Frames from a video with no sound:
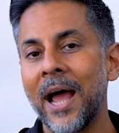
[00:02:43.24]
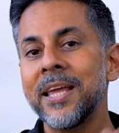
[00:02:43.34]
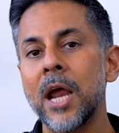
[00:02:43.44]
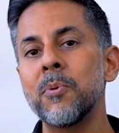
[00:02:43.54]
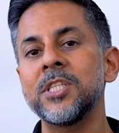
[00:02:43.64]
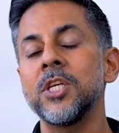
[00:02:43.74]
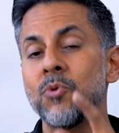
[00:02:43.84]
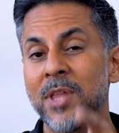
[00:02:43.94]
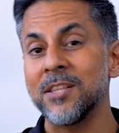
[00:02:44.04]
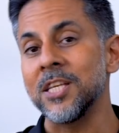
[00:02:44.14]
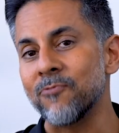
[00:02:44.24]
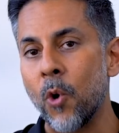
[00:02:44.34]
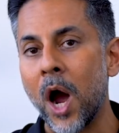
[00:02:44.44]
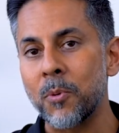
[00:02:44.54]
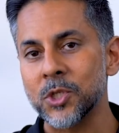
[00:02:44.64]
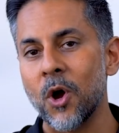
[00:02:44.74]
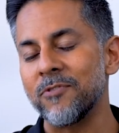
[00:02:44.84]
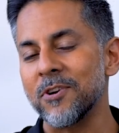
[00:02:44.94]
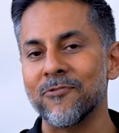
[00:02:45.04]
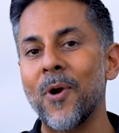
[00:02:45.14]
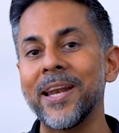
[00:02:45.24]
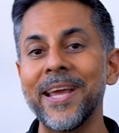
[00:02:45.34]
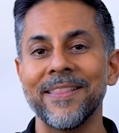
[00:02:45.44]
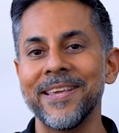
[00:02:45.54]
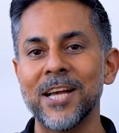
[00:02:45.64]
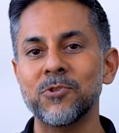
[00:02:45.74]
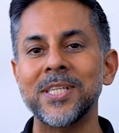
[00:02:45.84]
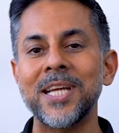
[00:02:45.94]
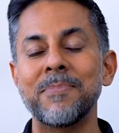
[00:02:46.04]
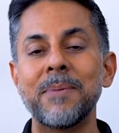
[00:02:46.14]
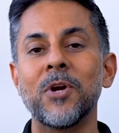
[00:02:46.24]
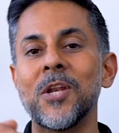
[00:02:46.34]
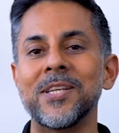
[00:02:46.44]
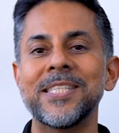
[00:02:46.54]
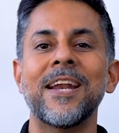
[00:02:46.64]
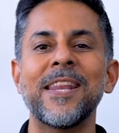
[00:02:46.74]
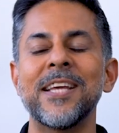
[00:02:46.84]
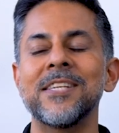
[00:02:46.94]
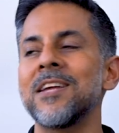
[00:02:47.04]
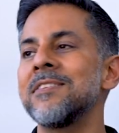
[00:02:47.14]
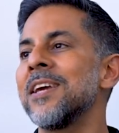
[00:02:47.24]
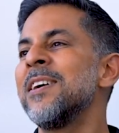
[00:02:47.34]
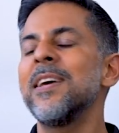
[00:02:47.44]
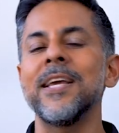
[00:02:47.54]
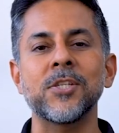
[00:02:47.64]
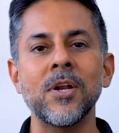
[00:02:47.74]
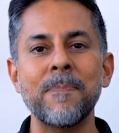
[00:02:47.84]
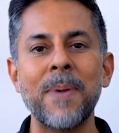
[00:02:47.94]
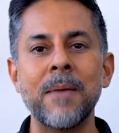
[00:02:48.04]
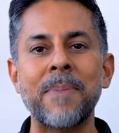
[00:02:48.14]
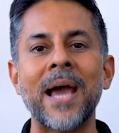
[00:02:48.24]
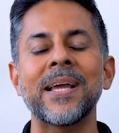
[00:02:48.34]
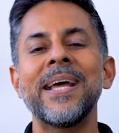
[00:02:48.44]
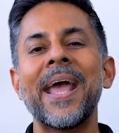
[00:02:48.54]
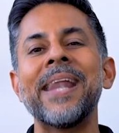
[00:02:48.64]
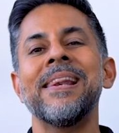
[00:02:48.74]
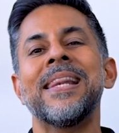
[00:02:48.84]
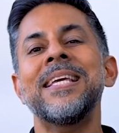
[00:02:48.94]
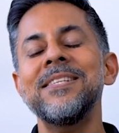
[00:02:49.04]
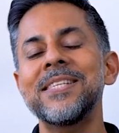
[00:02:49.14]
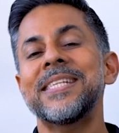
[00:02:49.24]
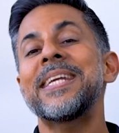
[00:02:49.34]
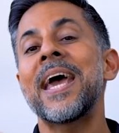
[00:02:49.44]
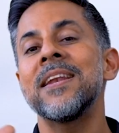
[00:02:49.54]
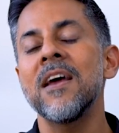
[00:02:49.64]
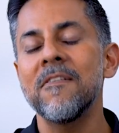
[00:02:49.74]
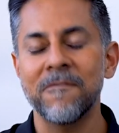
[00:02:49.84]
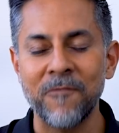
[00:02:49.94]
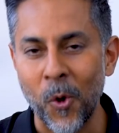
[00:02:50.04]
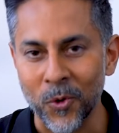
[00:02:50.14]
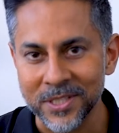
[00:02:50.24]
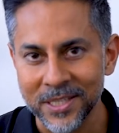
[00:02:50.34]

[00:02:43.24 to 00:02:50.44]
I guarantee you that these 4 hours off on Friday and the extra time they put in on Saturday and Sunday is going to pay back at least tenfold.